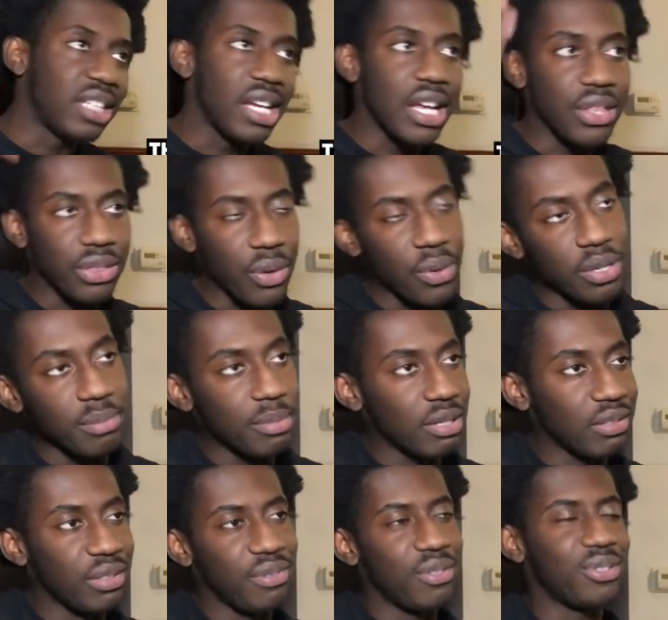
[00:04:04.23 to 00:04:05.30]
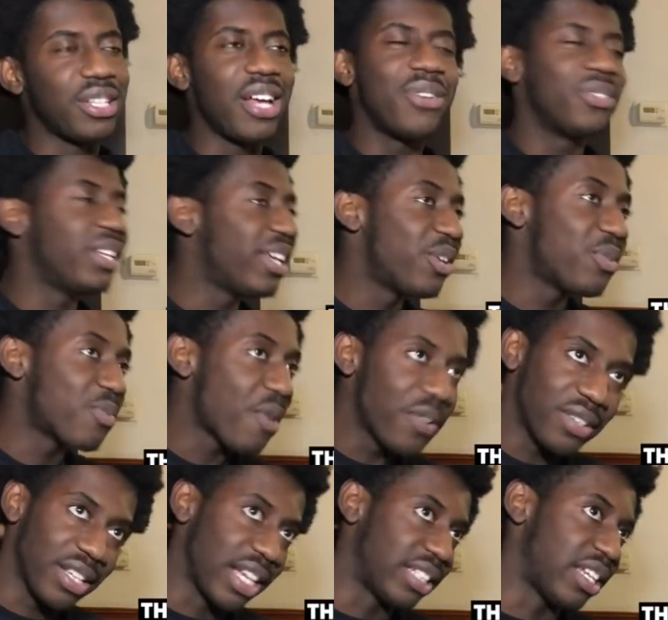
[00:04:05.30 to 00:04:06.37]
to hit 30 million views. It don't
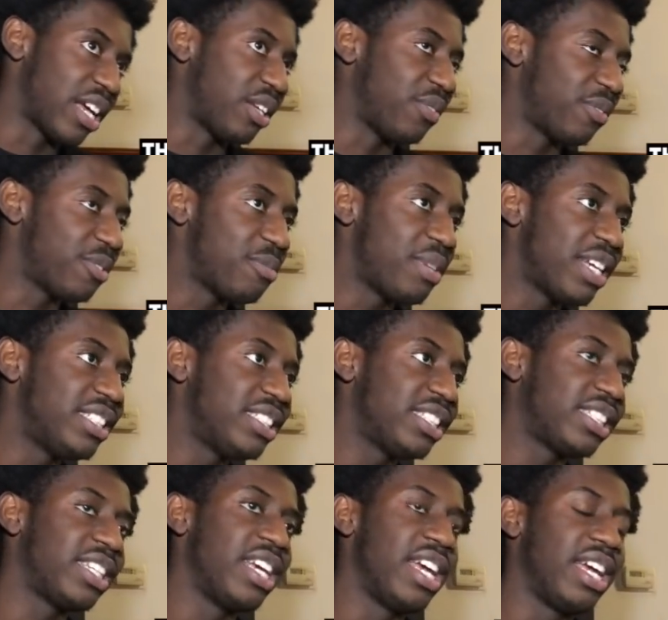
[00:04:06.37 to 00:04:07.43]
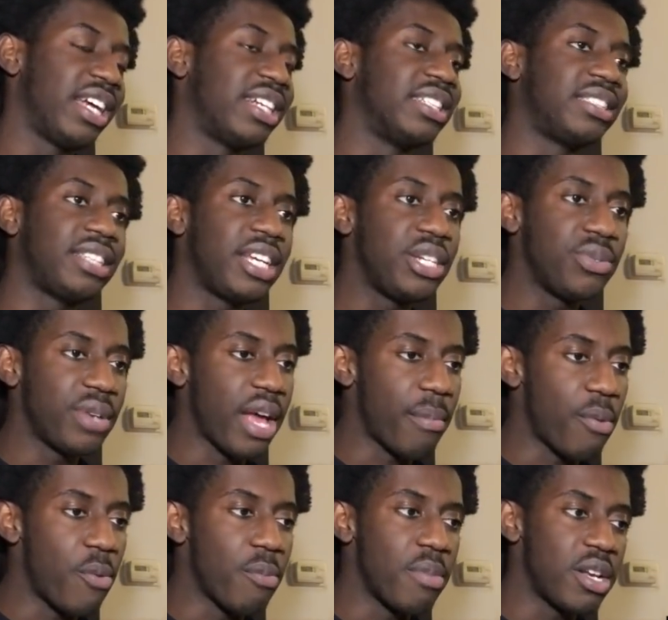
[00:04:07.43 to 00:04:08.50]
work like that, you feel me? It just continue that
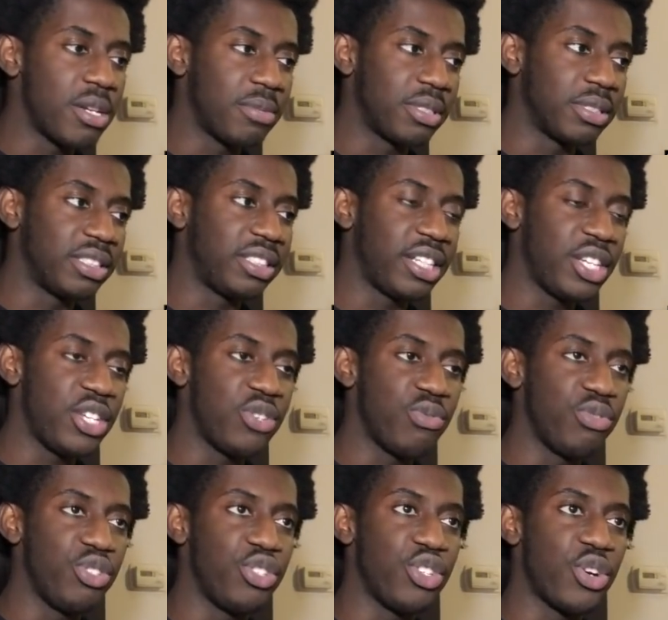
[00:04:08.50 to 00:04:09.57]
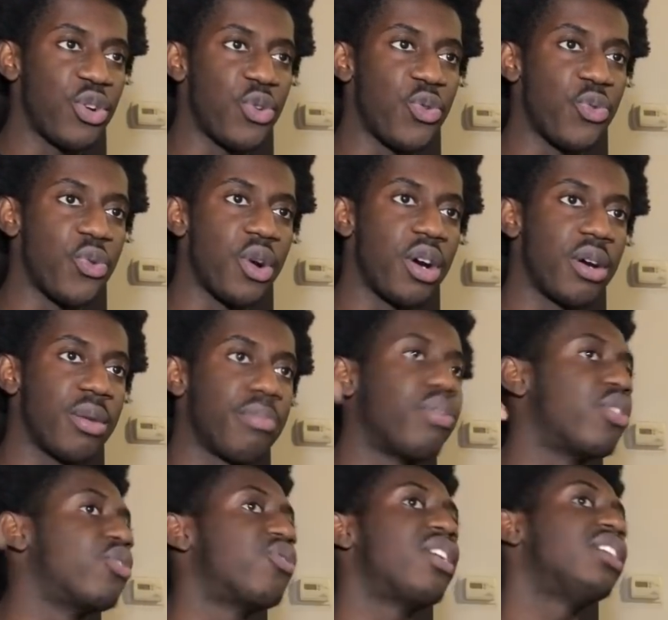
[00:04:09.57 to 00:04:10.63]
momentum, continue, you know,
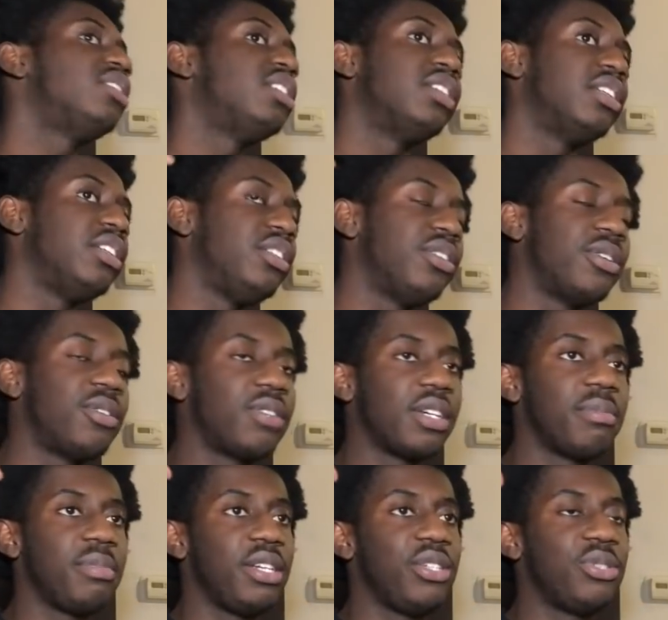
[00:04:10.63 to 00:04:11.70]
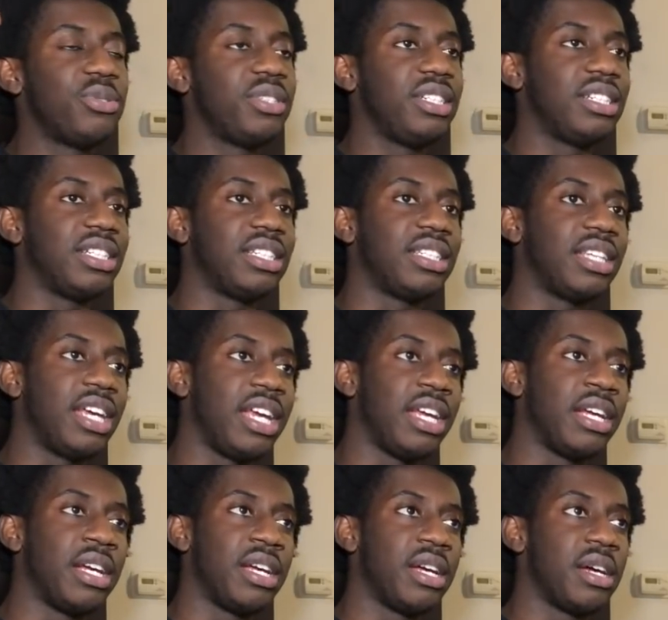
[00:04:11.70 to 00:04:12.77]
progression, you know what I mean, doing your
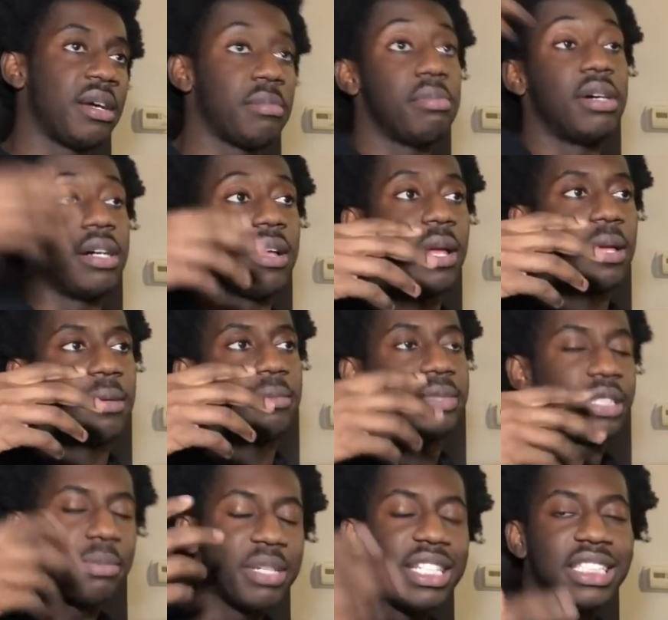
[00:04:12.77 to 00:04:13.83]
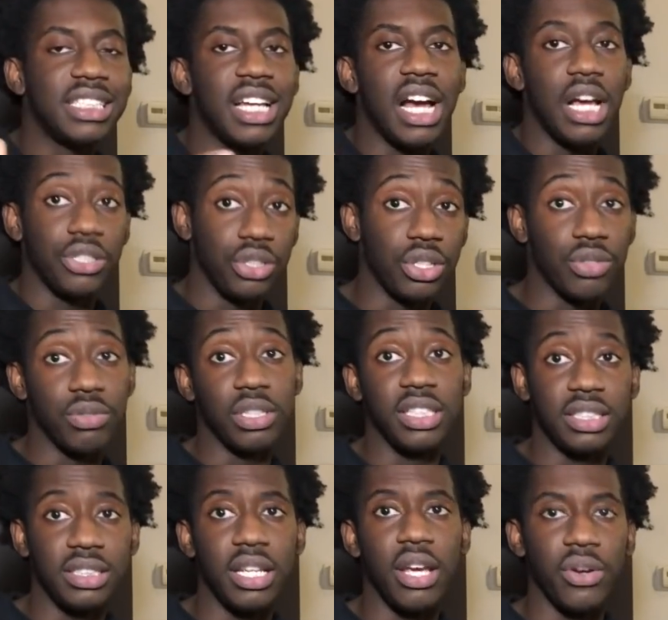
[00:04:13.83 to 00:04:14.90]
thing. But some of these guys, you could really
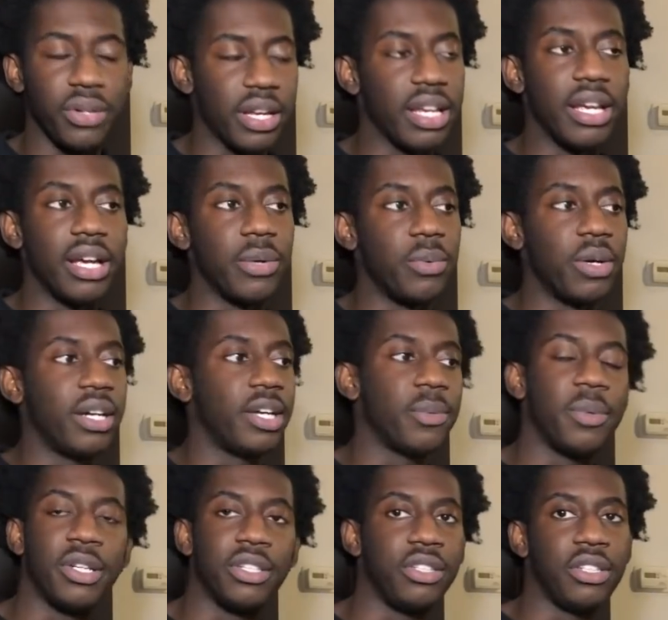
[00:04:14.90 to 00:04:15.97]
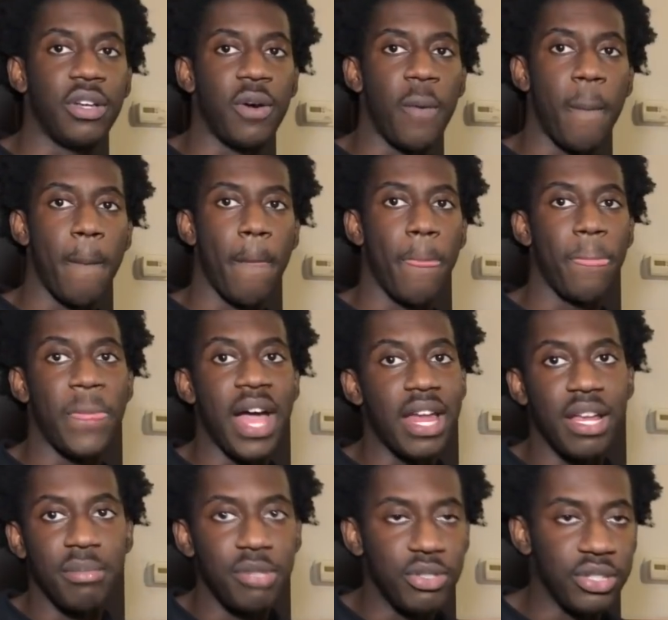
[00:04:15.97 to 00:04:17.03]
say, okay, yeah, one-hit wonder, you know. Now
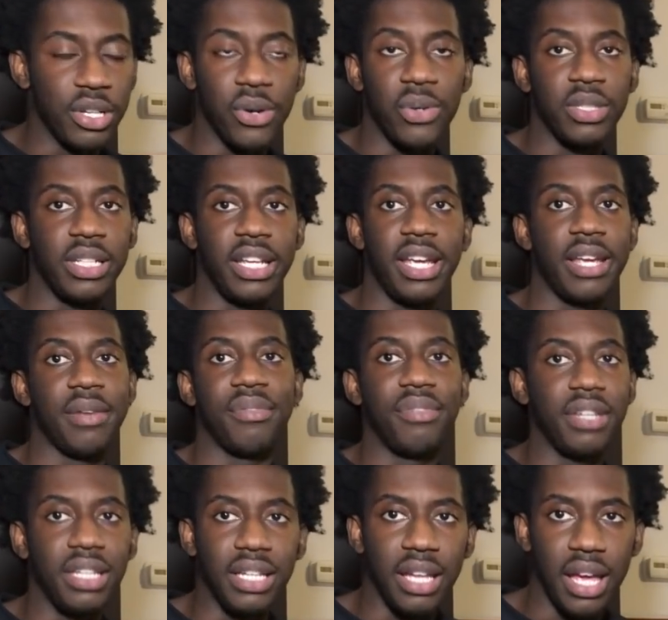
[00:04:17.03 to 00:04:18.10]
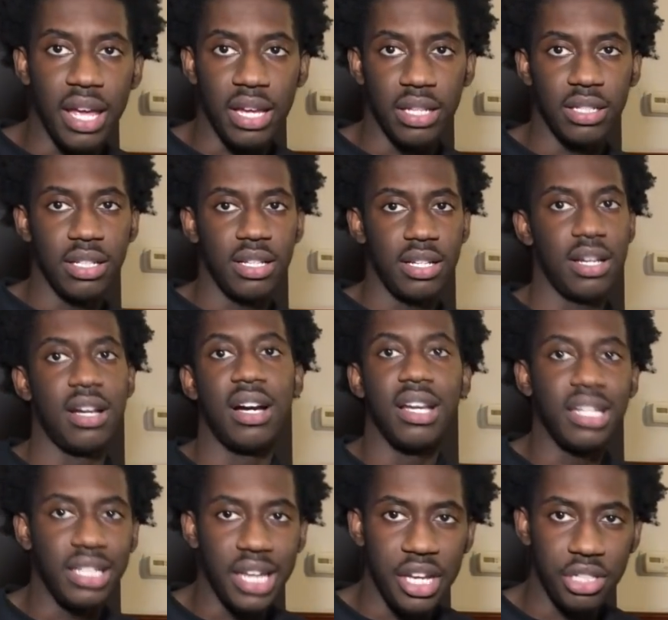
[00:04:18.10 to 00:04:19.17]
their music only hitting 50K,
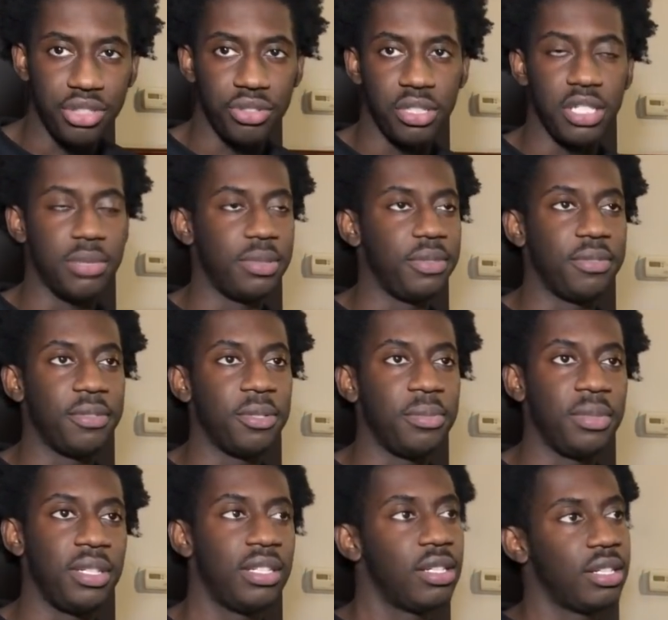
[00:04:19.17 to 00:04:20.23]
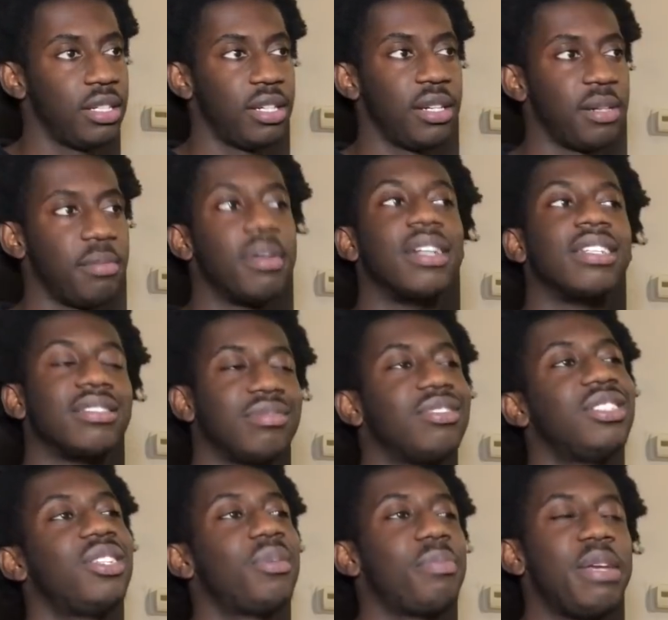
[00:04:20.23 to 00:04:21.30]
100K streams, you feel me? But,
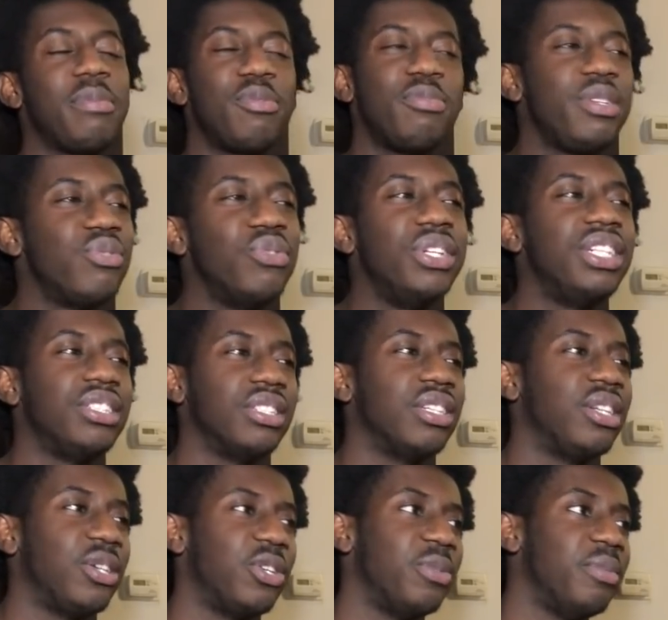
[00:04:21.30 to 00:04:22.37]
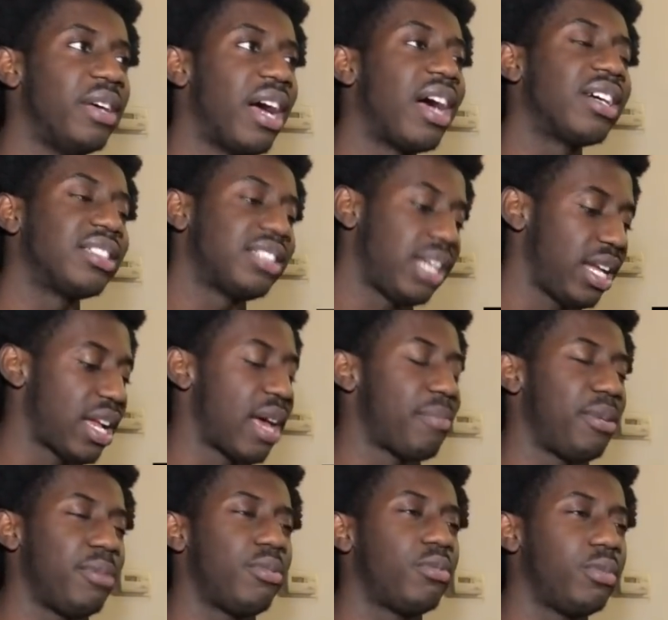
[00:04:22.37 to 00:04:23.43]
you know, people be reaching a little bit. I could say
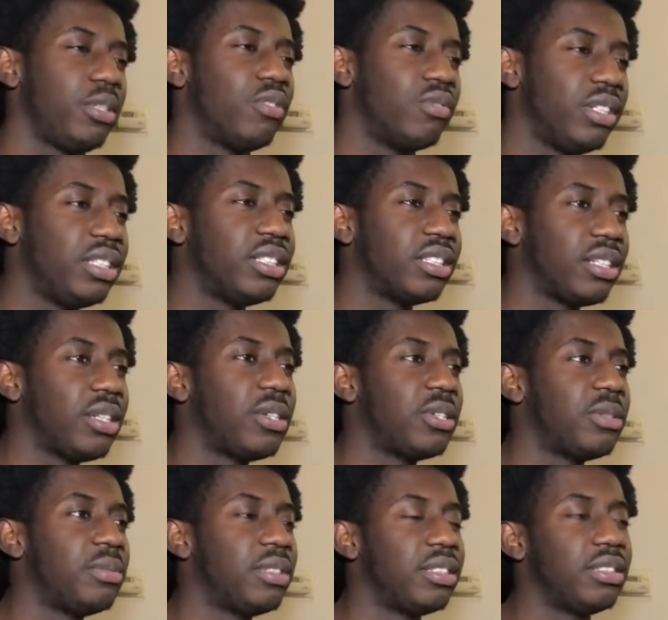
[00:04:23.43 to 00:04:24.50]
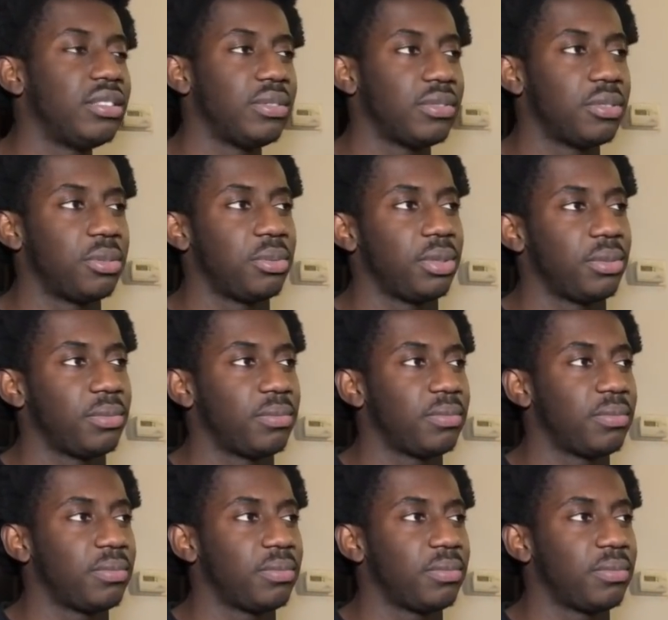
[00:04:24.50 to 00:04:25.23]
that. People be reaching a little bit, you feel me?